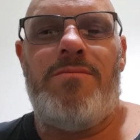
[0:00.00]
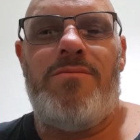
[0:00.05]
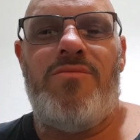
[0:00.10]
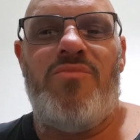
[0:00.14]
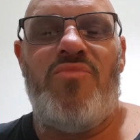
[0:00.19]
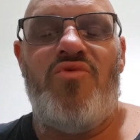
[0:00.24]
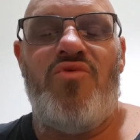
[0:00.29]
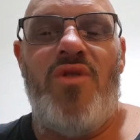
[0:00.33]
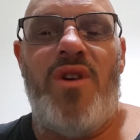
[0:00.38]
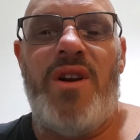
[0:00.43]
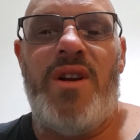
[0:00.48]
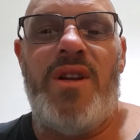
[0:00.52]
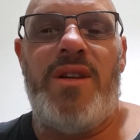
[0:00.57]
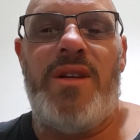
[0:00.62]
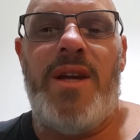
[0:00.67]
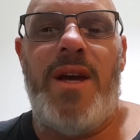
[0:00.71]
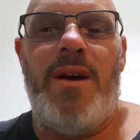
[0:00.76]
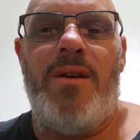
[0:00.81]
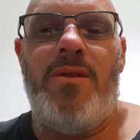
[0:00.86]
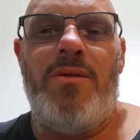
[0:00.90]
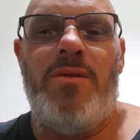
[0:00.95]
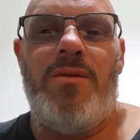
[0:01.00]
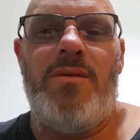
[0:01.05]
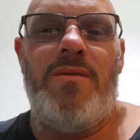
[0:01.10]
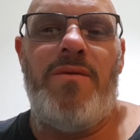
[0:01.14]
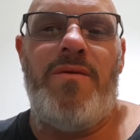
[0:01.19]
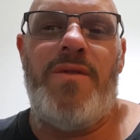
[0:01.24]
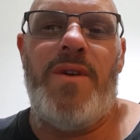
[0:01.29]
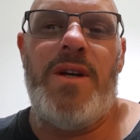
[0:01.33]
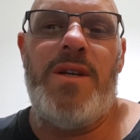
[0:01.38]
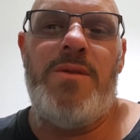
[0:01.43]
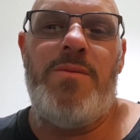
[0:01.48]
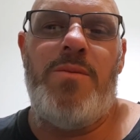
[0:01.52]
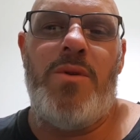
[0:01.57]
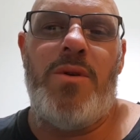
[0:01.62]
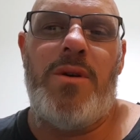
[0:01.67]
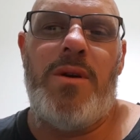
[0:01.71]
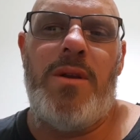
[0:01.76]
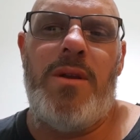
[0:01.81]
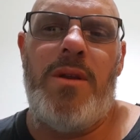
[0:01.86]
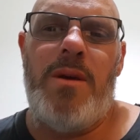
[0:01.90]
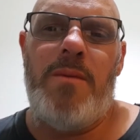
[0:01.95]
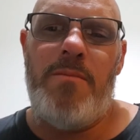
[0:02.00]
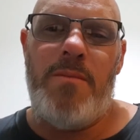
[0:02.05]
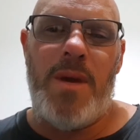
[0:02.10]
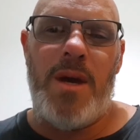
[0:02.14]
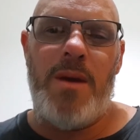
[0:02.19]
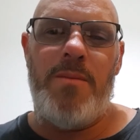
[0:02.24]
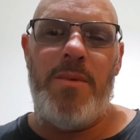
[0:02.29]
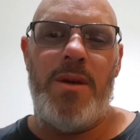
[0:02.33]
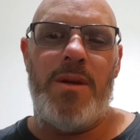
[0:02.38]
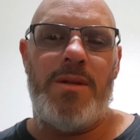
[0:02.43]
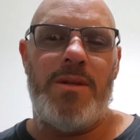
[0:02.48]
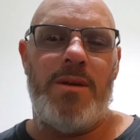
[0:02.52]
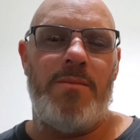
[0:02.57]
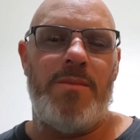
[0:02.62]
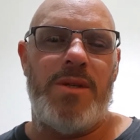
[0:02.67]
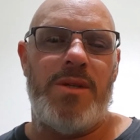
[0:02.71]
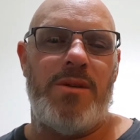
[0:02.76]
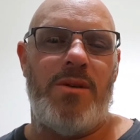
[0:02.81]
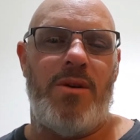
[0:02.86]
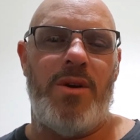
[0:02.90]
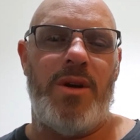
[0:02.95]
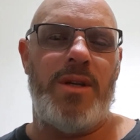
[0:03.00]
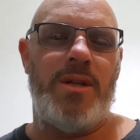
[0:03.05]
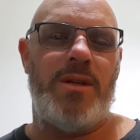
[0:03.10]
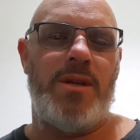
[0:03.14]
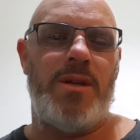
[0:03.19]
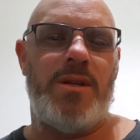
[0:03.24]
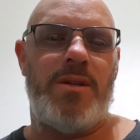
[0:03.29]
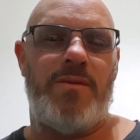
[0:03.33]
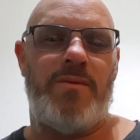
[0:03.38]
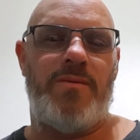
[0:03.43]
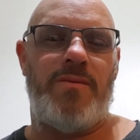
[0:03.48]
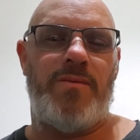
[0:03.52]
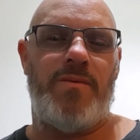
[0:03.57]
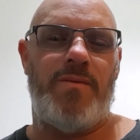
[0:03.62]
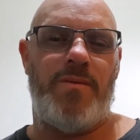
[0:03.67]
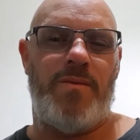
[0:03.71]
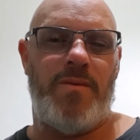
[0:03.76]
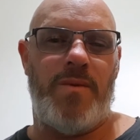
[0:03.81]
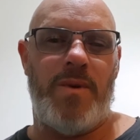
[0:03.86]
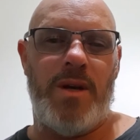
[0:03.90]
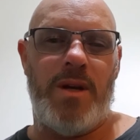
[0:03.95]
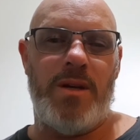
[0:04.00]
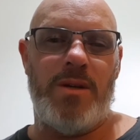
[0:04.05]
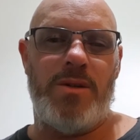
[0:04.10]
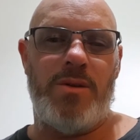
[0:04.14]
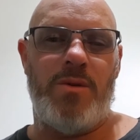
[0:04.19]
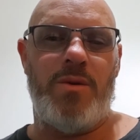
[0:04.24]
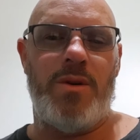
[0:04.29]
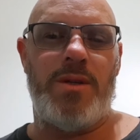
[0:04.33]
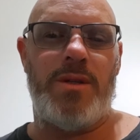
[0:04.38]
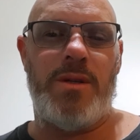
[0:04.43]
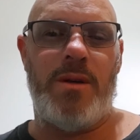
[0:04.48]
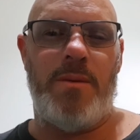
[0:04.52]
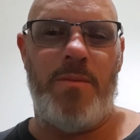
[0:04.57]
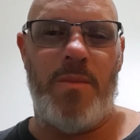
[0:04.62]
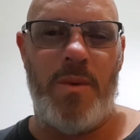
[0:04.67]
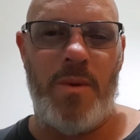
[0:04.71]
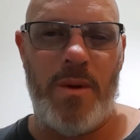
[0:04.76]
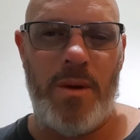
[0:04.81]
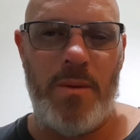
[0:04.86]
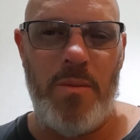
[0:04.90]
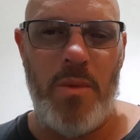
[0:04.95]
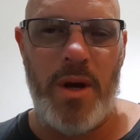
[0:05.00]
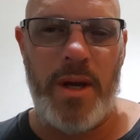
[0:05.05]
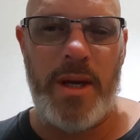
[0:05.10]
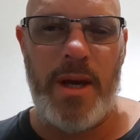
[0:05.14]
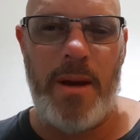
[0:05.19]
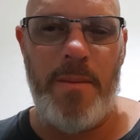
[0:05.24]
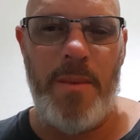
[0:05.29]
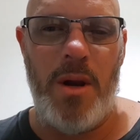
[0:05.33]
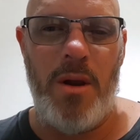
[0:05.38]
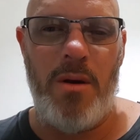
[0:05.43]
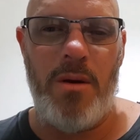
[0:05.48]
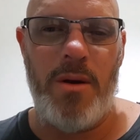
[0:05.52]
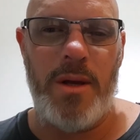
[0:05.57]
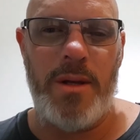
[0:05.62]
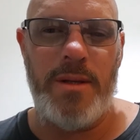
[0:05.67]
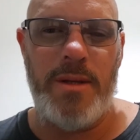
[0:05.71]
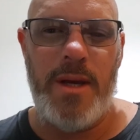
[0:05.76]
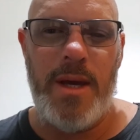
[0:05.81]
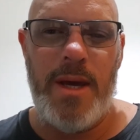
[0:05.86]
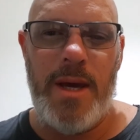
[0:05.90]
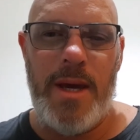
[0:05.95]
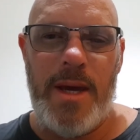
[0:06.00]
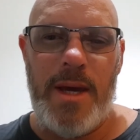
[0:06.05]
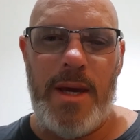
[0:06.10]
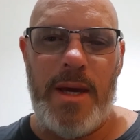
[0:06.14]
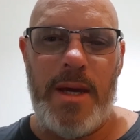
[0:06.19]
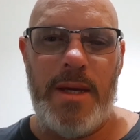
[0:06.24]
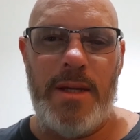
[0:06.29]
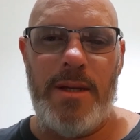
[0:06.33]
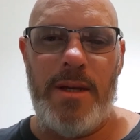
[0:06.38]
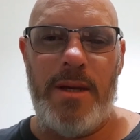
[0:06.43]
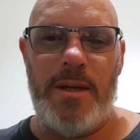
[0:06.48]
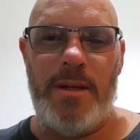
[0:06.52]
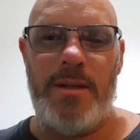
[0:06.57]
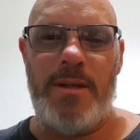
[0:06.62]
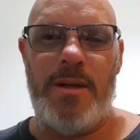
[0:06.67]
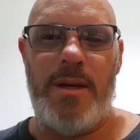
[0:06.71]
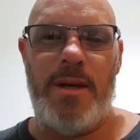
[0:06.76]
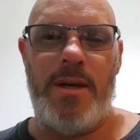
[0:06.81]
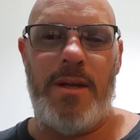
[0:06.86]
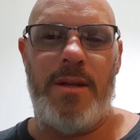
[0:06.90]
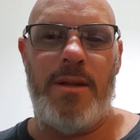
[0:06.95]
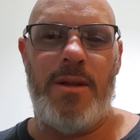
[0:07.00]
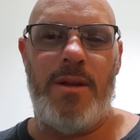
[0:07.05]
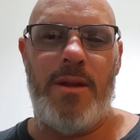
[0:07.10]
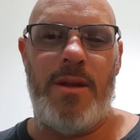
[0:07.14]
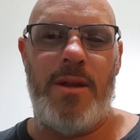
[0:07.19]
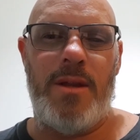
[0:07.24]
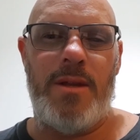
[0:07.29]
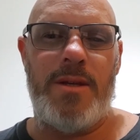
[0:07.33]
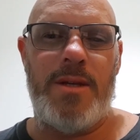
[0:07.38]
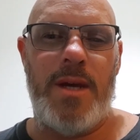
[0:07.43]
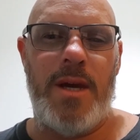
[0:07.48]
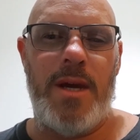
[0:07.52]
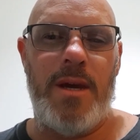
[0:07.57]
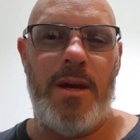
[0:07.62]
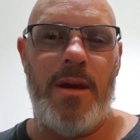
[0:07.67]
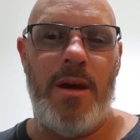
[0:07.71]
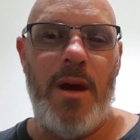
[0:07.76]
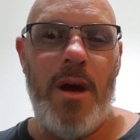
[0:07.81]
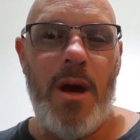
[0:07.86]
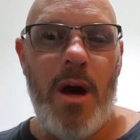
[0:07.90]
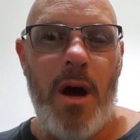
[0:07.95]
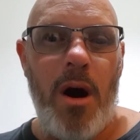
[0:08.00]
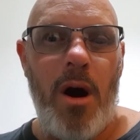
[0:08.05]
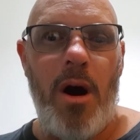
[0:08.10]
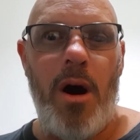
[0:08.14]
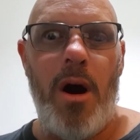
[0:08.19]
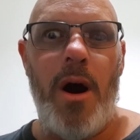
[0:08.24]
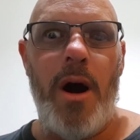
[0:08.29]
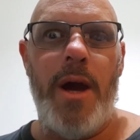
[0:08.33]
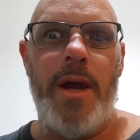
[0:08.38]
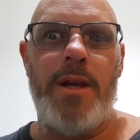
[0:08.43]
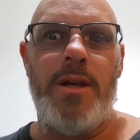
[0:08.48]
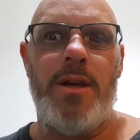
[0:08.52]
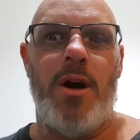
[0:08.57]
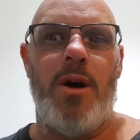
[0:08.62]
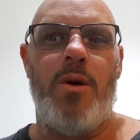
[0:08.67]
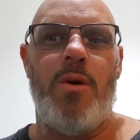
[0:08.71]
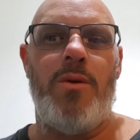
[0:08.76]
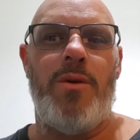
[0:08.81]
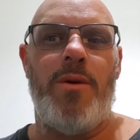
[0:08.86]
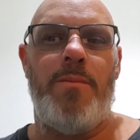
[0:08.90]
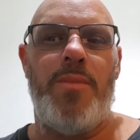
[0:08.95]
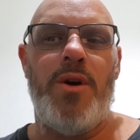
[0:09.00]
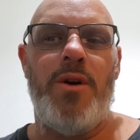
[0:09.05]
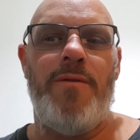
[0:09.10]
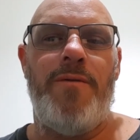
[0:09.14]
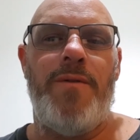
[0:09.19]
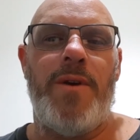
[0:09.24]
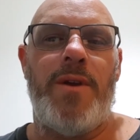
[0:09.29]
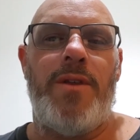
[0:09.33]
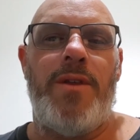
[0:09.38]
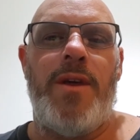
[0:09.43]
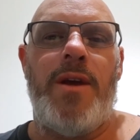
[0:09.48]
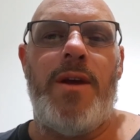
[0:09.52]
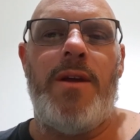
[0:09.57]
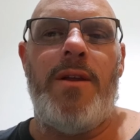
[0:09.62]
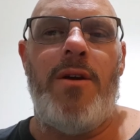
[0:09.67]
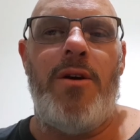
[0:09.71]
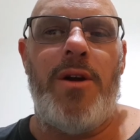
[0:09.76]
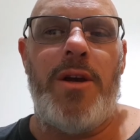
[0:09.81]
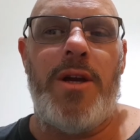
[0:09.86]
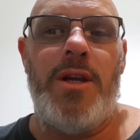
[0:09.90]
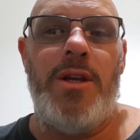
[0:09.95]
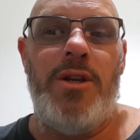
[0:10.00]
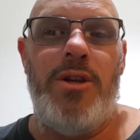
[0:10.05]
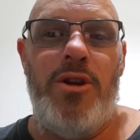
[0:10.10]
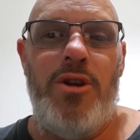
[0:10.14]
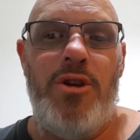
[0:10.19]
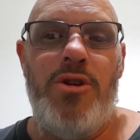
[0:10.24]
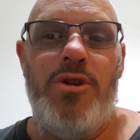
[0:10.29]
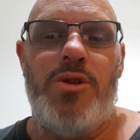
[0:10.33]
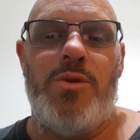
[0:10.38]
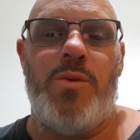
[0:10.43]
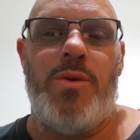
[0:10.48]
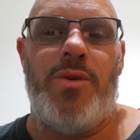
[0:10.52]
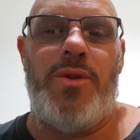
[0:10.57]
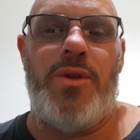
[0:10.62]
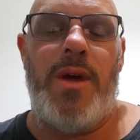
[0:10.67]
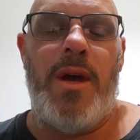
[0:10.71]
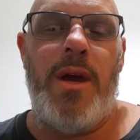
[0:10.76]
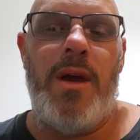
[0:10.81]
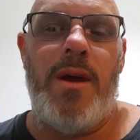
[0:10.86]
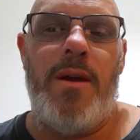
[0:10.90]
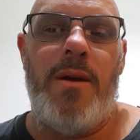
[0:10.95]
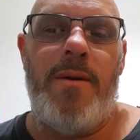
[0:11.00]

write it down on Facebook. And then maybe some scientist, freakazoid, some might come along and say, I know the perfect thing that I can use with that.